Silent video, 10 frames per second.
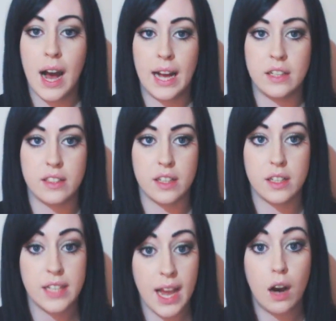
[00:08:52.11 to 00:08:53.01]
And
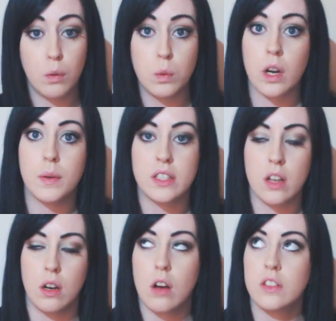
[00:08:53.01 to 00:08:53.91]
yeah, I will go
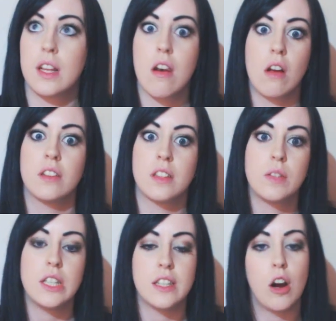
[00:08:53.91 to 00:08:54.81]
into lots and lots
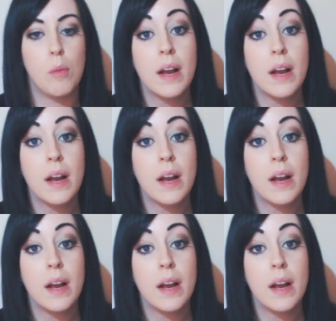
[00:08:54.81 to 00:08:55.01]
of detail,